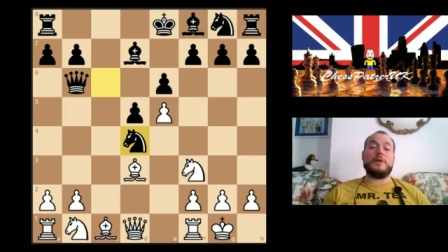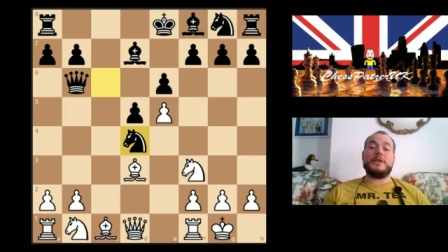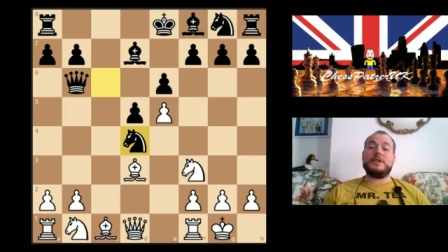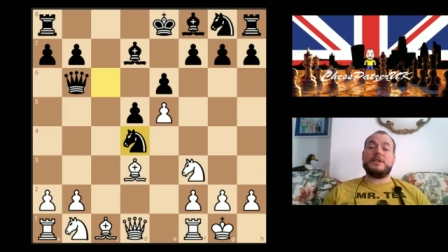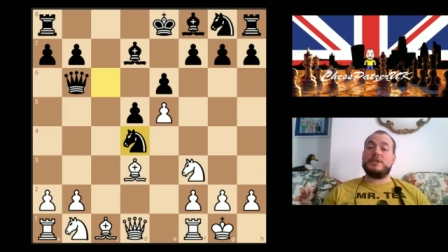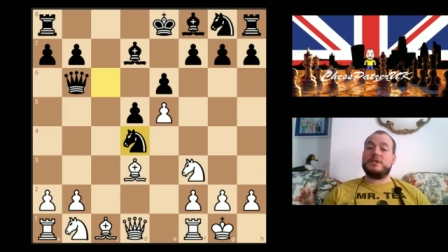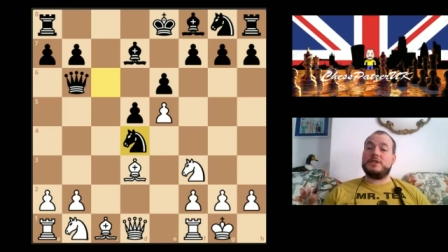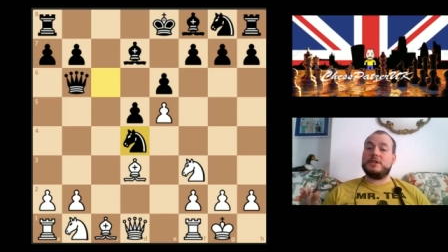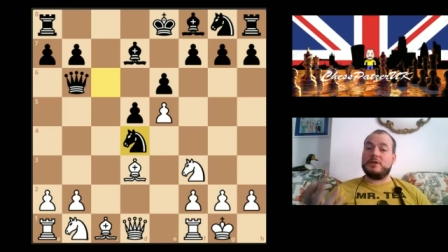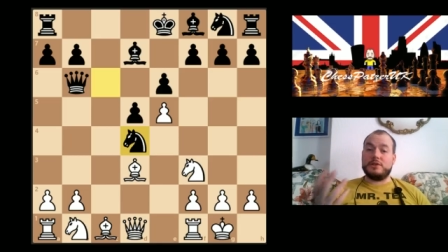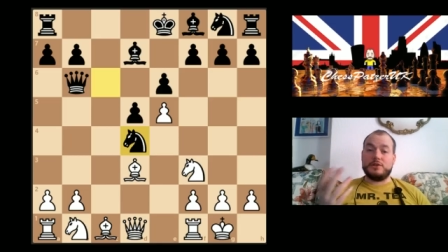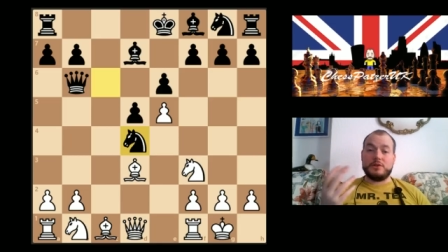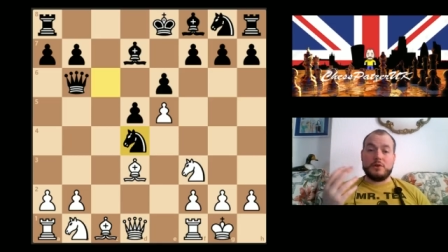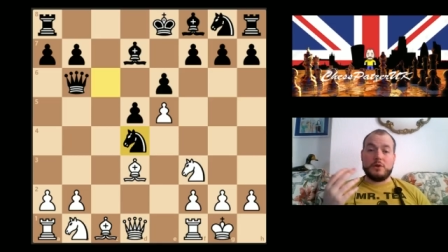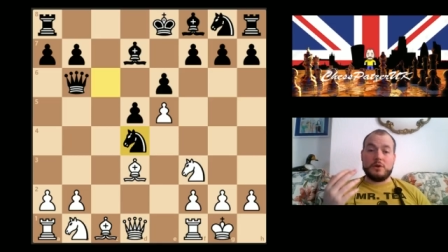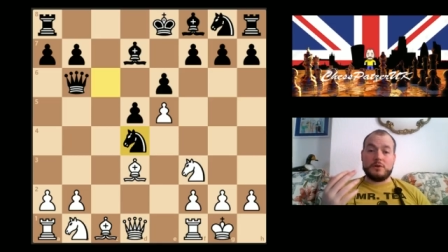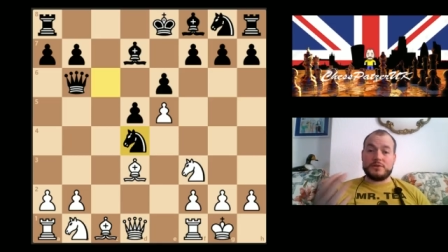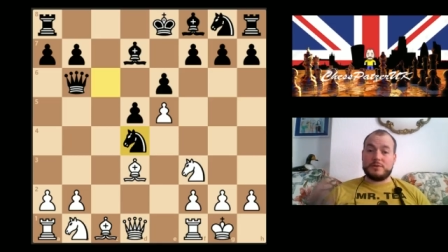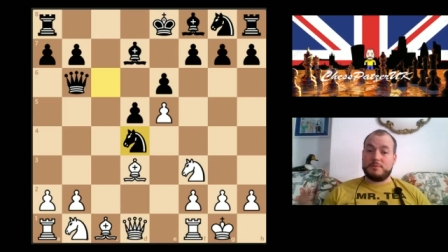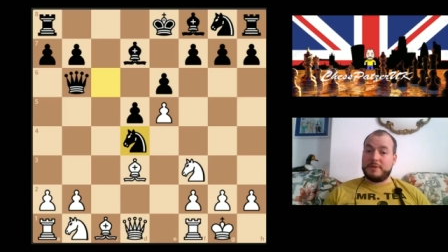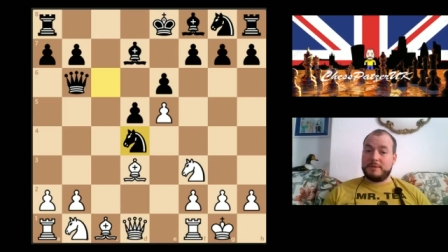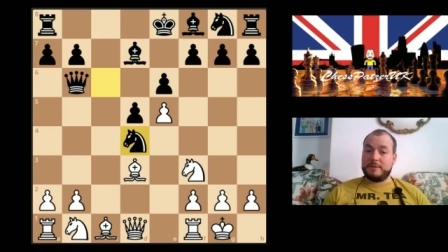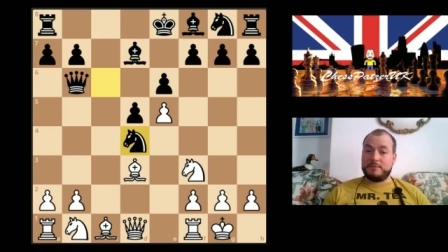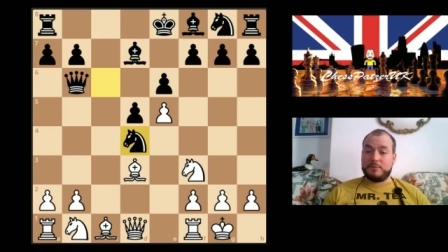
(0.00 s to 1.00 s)
which
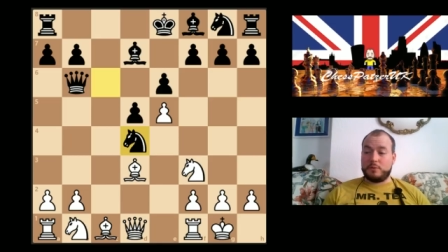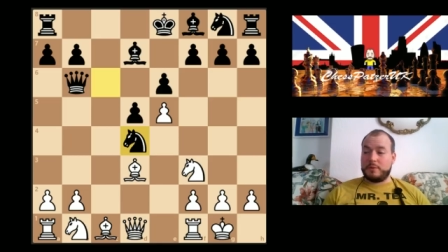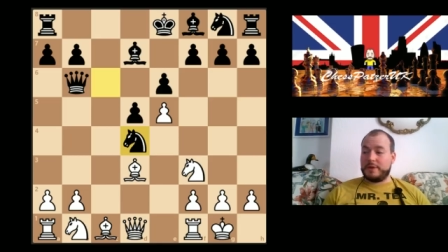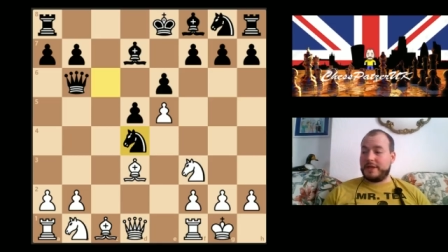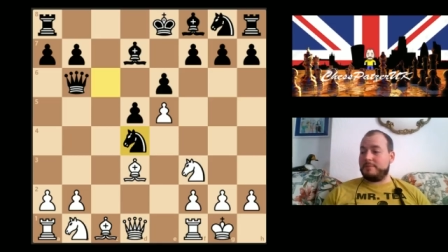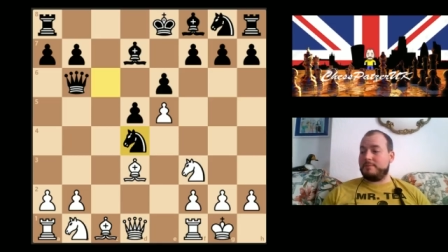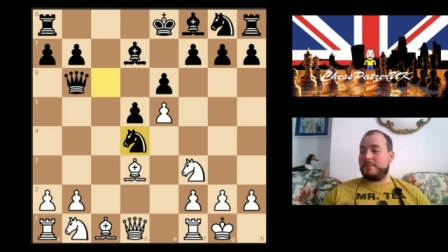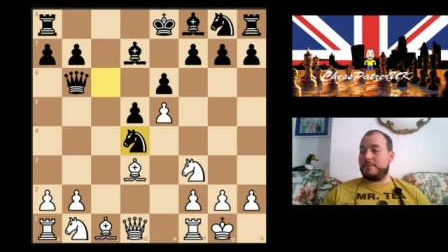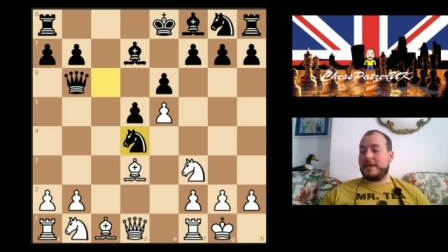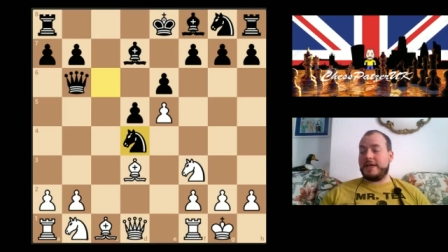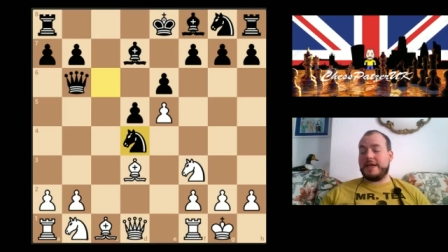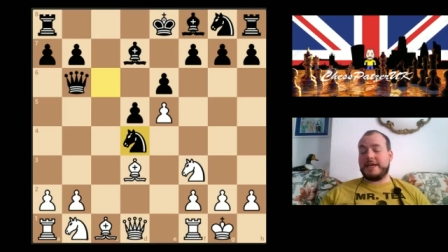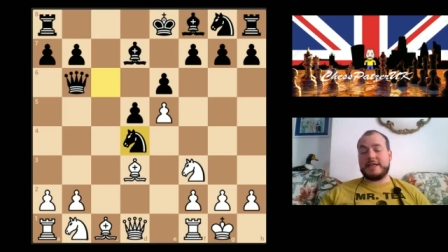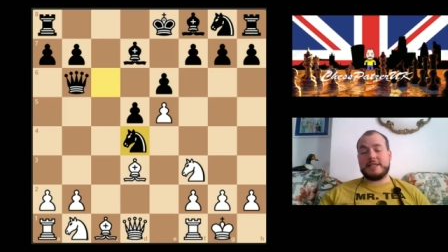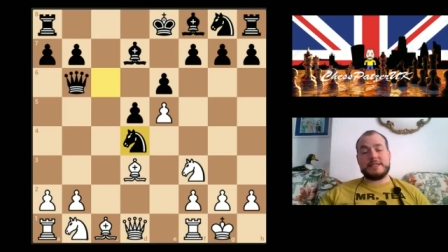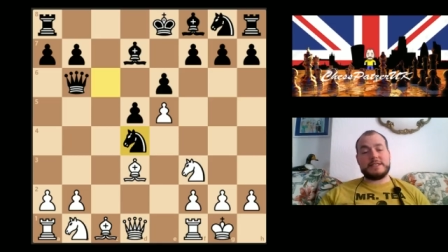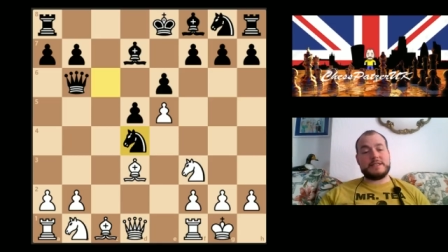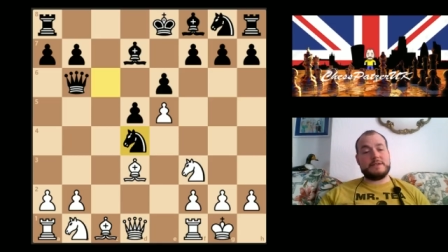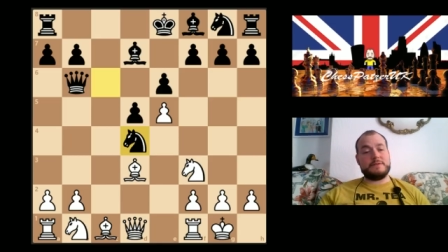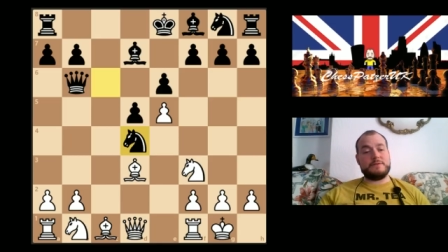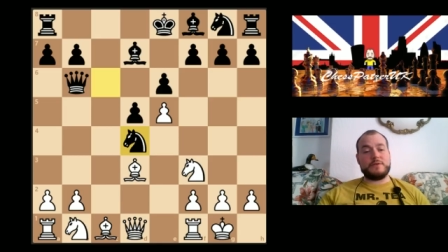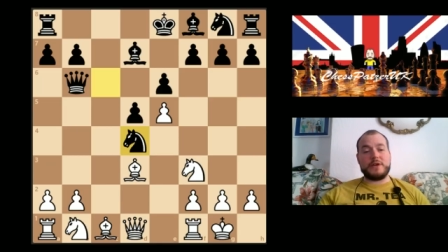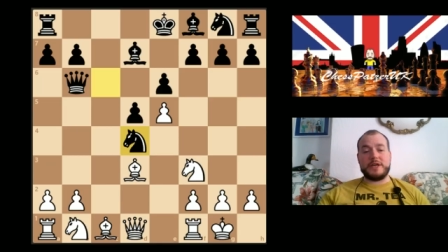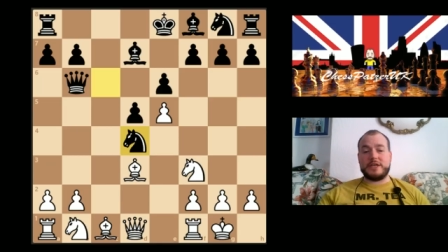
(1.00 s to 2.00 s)
lots of people when they play
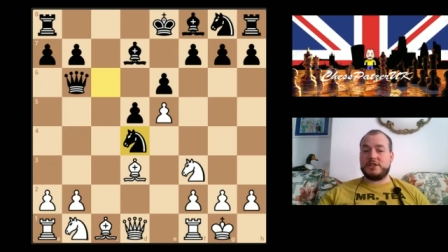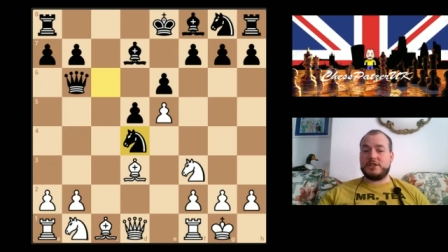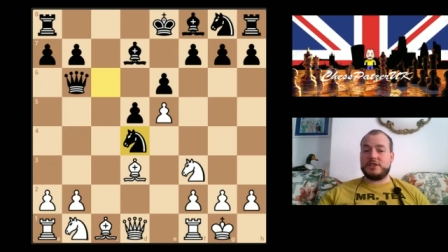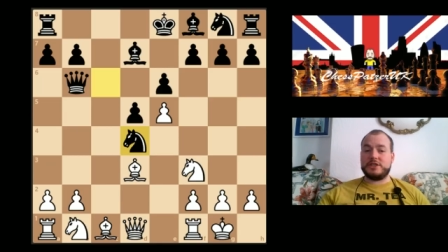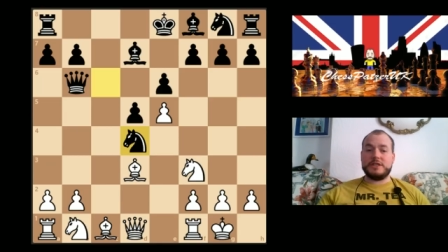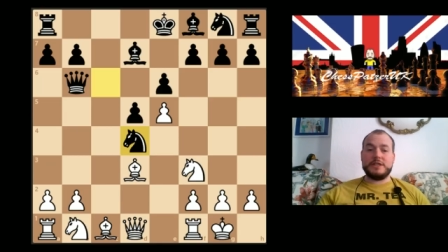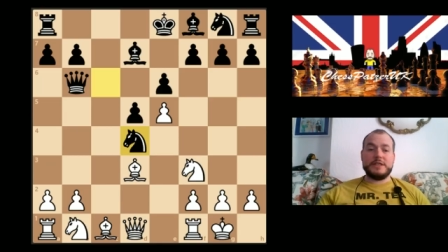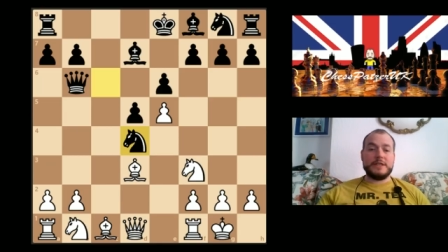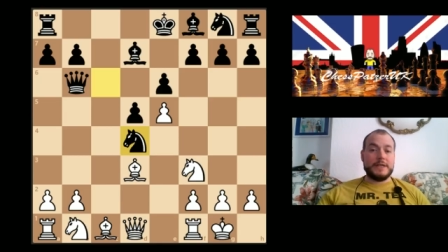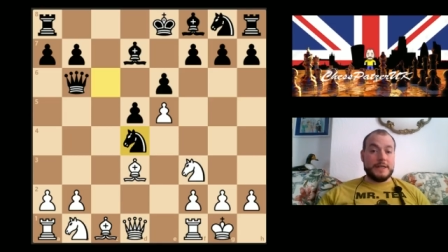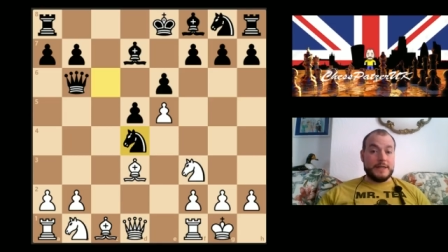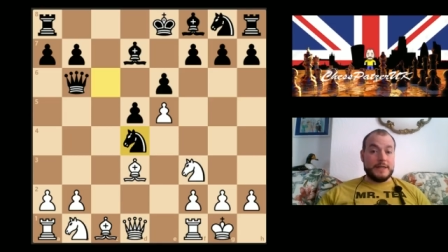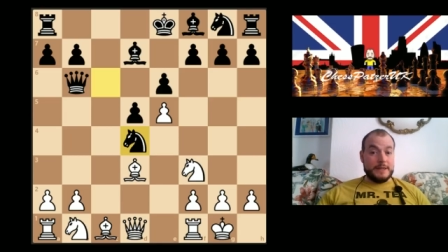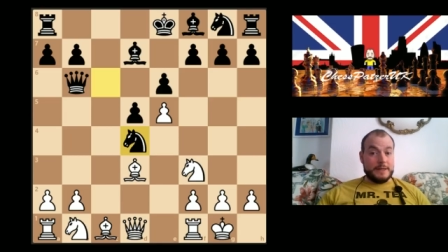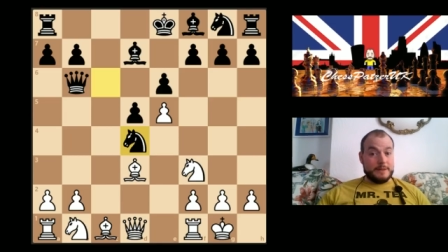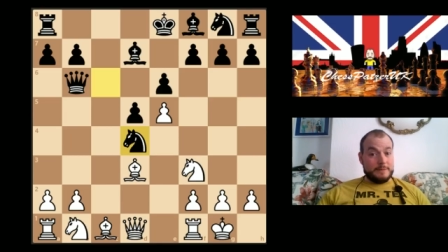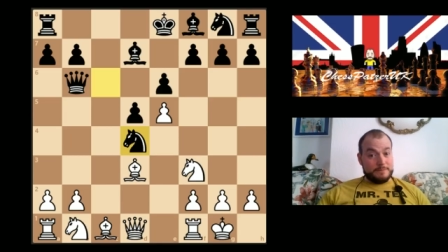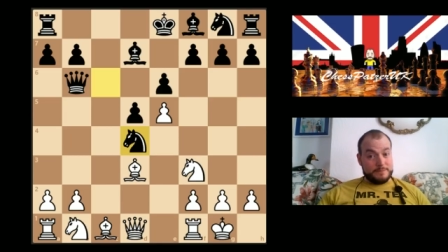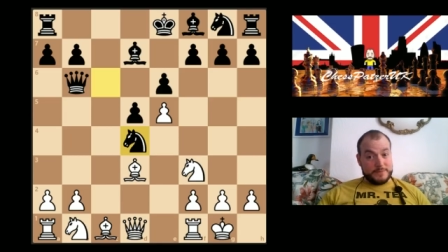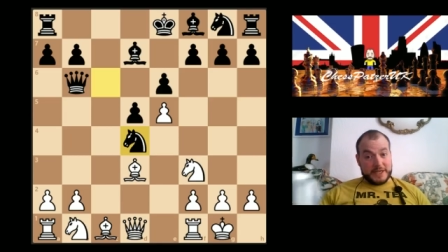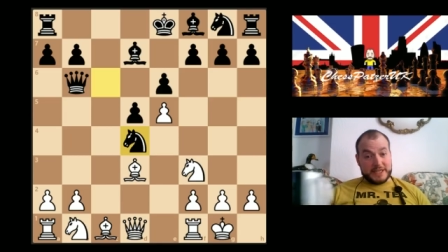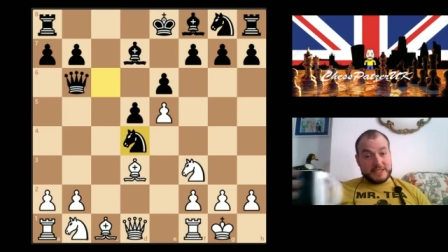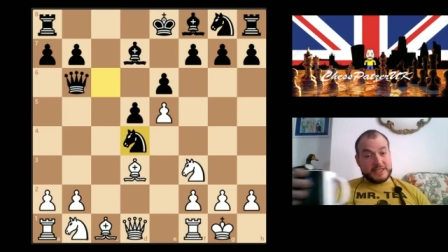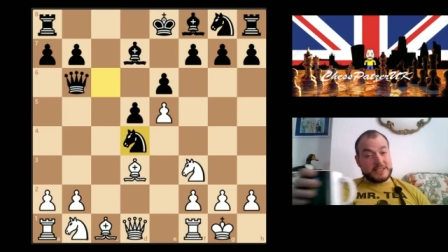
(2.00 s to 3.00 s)
against the French,
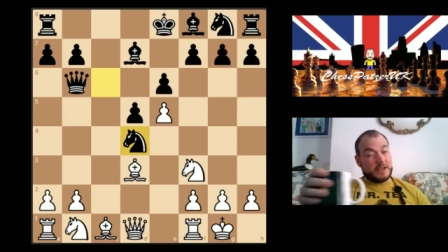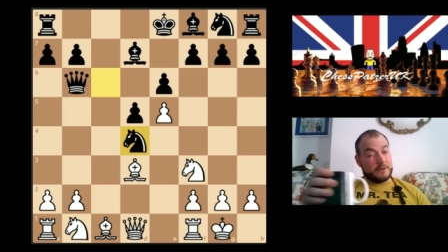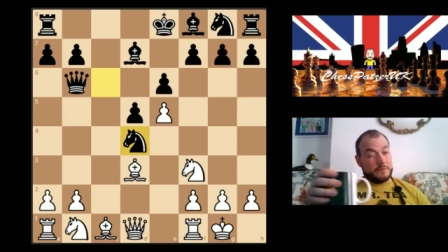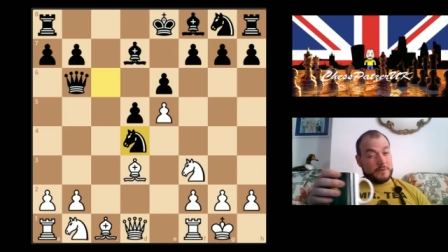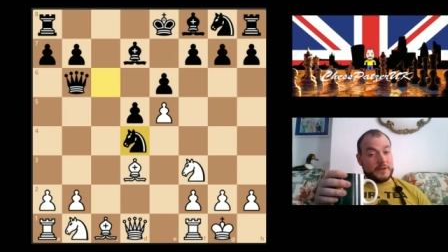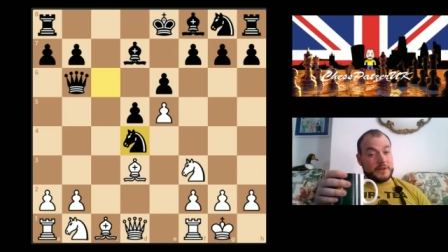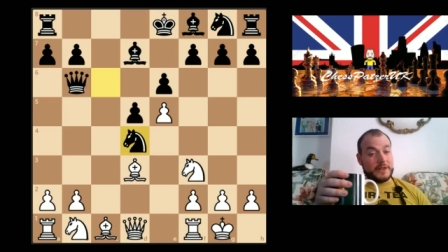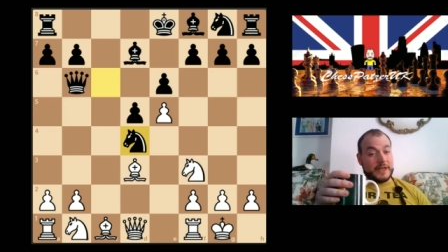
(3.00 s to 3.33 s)
they suffer.